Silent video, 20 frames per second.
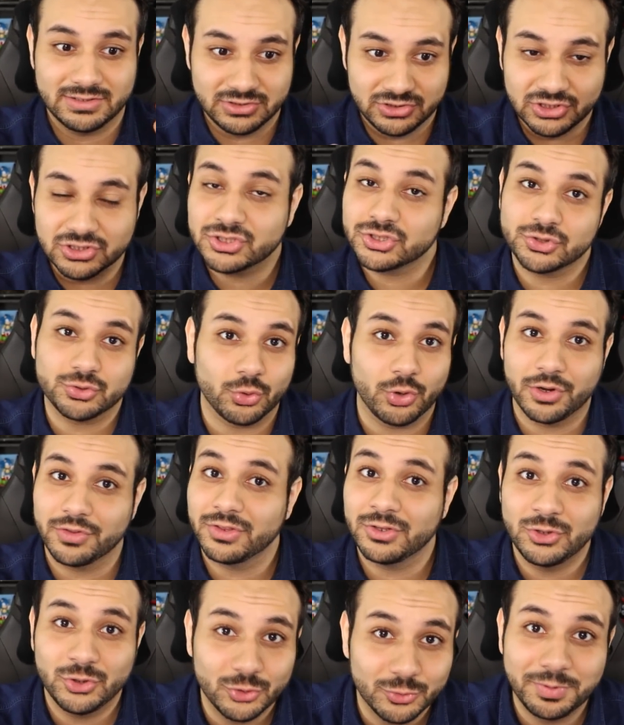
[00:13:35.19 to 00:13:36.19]
destroy
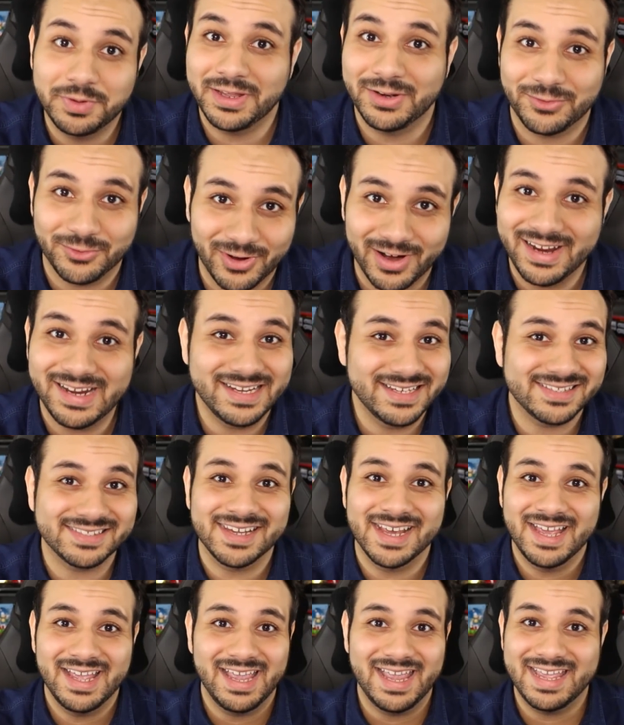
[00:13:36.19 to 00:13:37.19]
the human
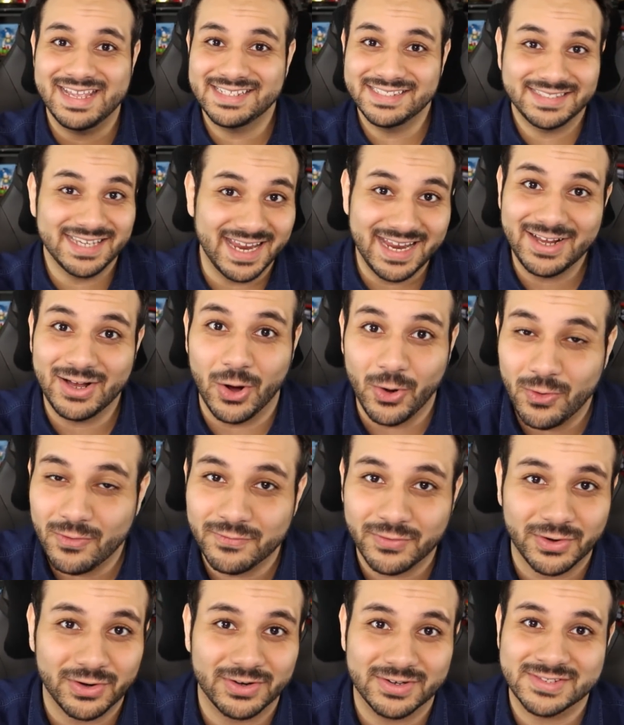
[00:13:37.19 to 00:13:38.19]
race and take
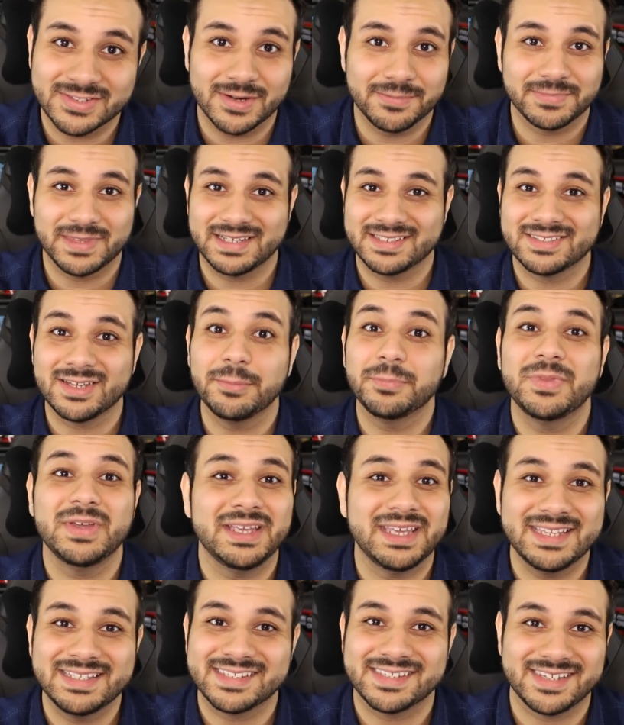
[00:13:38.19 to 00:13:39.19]
over or
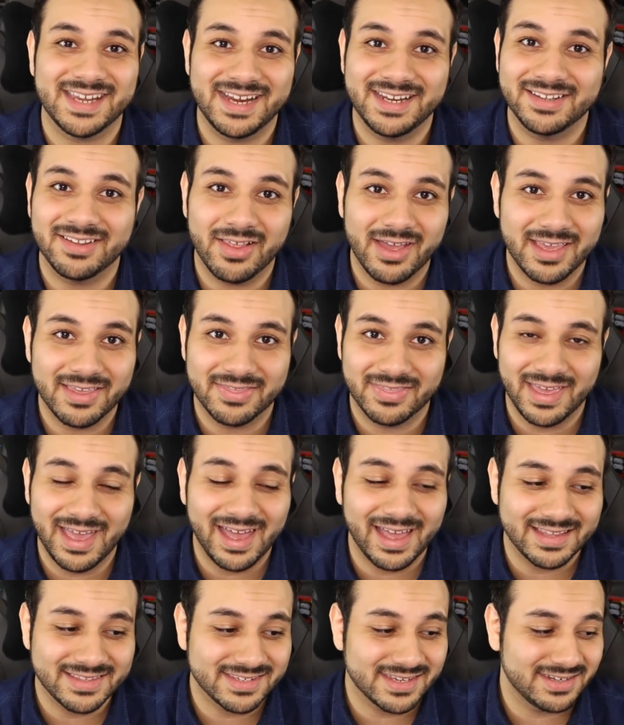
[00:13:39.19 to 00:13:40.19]
something insane like
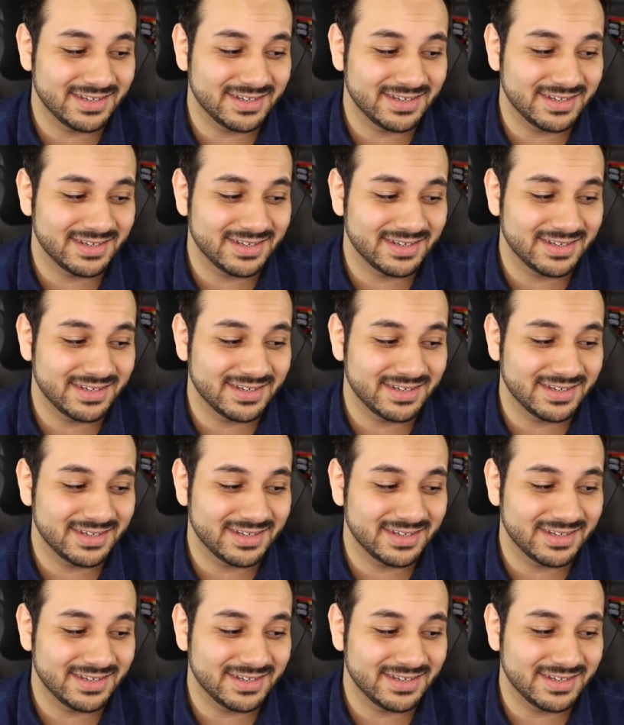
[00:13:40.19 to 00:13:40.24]
that.